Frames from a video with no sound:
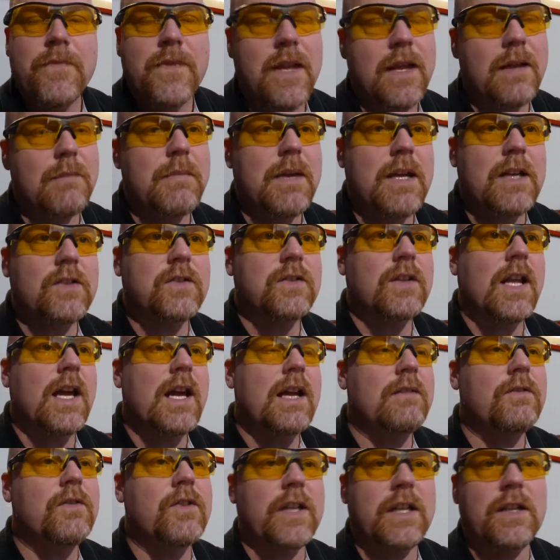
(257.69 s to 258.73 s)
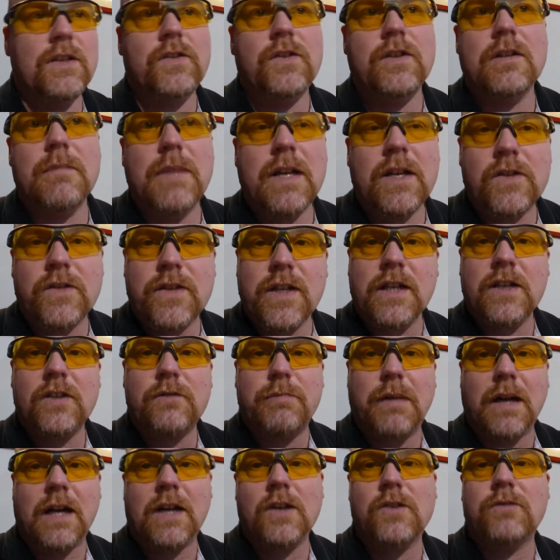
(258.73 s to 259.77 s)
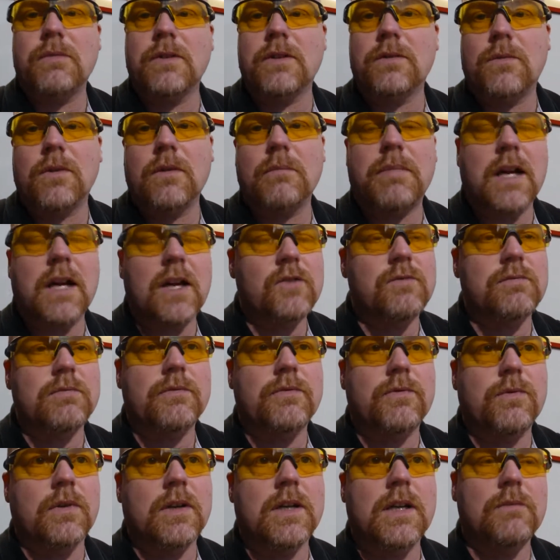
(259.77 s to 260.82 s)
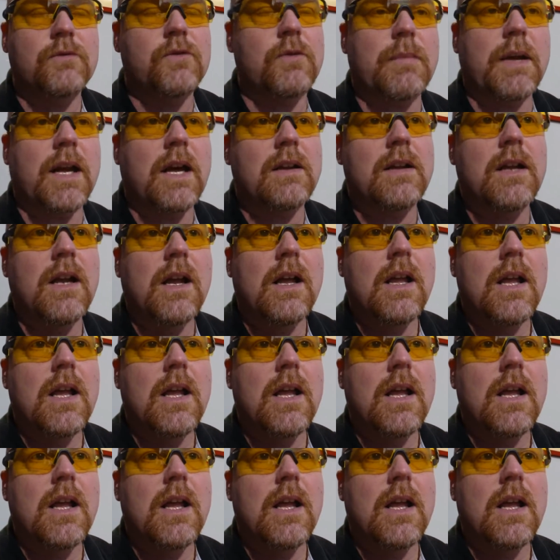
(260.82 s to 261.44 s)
and makes lives easier, makes things possible that weren't possible before comes about,